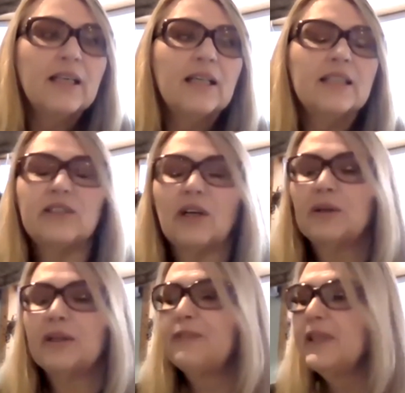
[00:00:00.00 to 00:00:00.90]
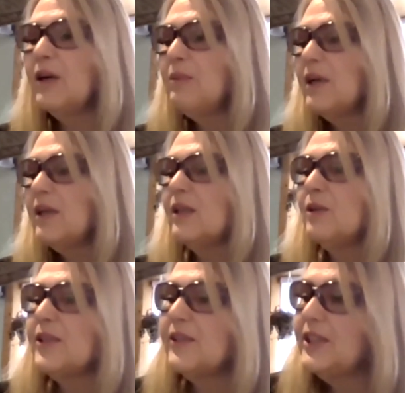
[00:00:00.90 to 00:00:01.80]
So if we don't want
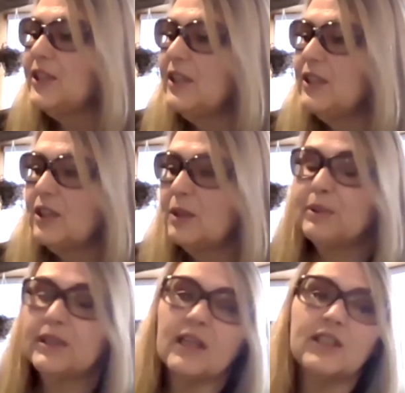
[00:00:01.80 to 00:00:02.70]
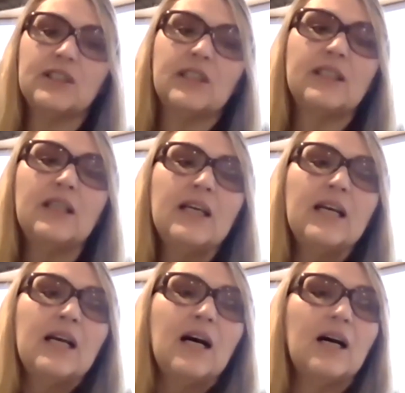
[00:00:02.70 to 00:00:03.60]
unauthorized changes to production,
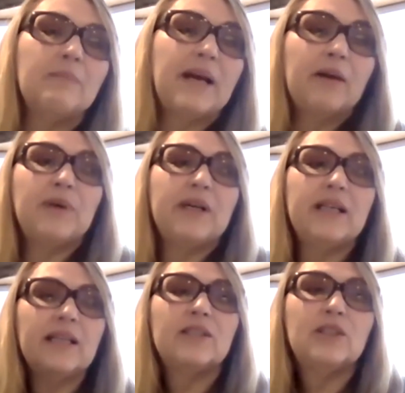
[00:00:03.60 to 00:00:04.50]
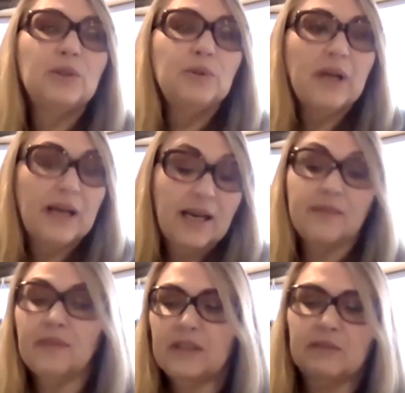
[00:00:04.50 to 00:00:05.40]
and we need to
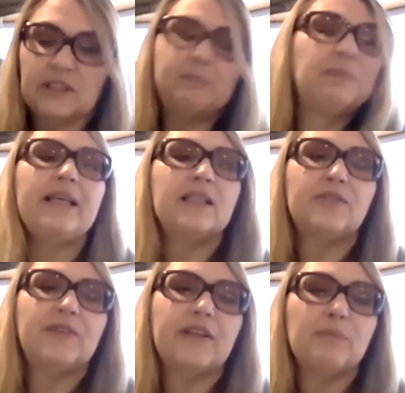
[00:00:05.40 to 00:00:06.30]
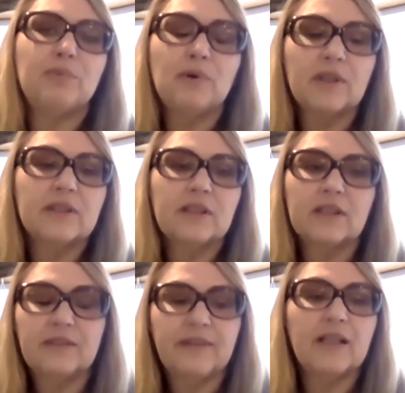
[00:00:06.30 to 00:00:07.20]
have speed is very important to
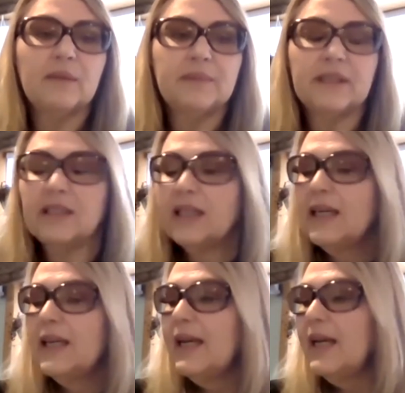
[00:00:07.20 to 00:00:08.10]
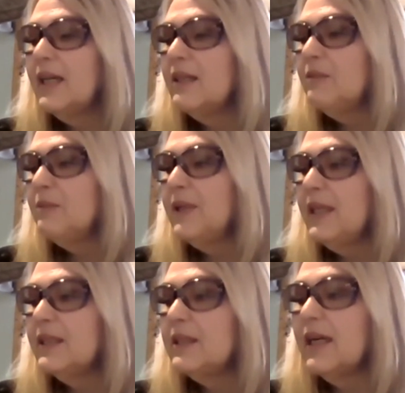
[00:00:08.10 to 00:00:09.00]
the development, and we
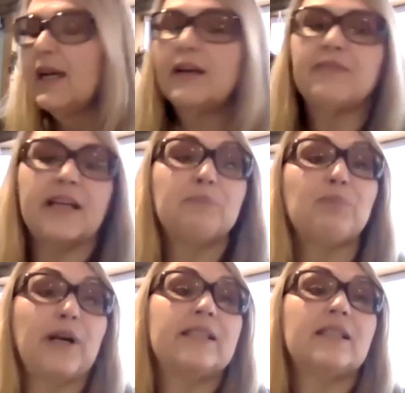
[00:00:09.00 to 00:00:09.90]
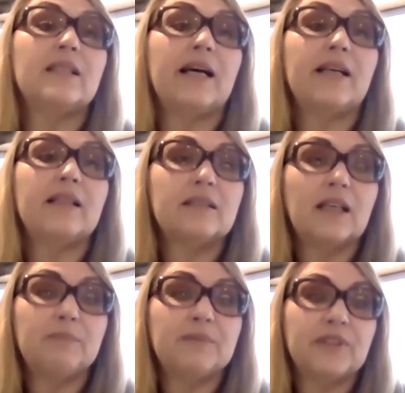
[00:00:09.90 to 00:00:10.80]
need to have like break the glass
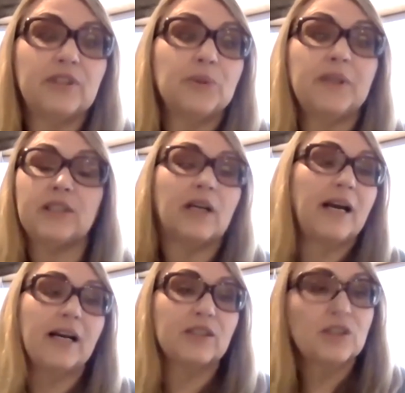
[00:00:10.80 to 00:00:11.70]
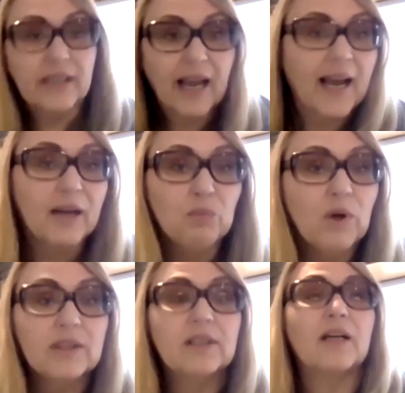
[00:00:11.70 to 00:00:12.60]
type of situation. I actually had
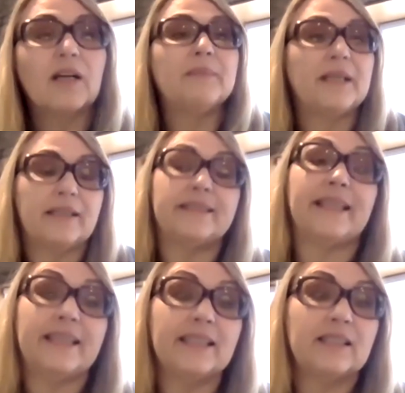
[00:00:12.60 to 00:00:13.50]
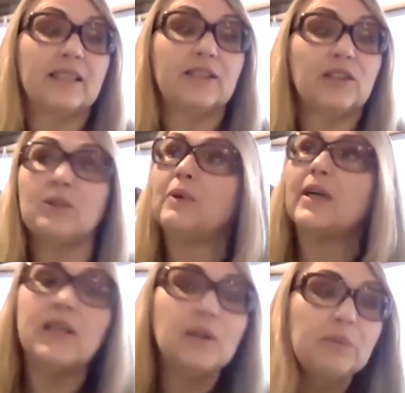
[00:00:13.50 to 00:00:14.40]
one time in a data center
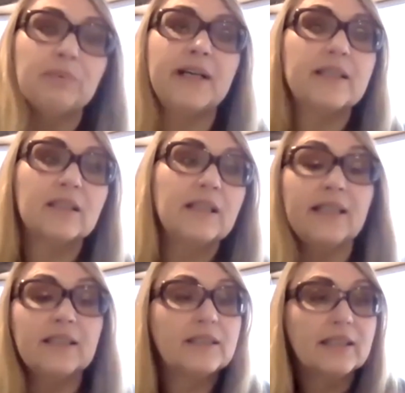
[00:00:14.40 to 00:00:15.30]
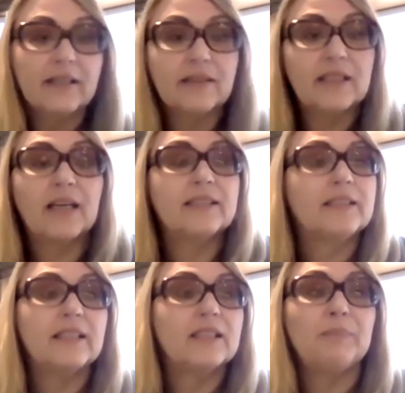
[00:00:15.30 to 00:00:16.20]
where you would break the glass to get the
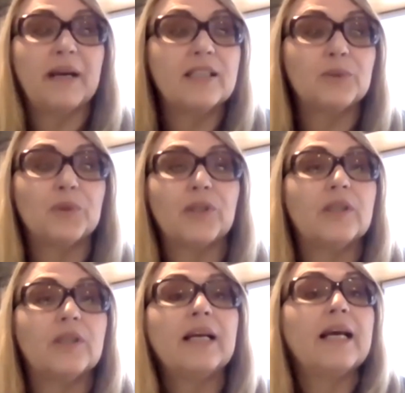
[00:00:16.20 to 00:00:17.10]
ID and the password.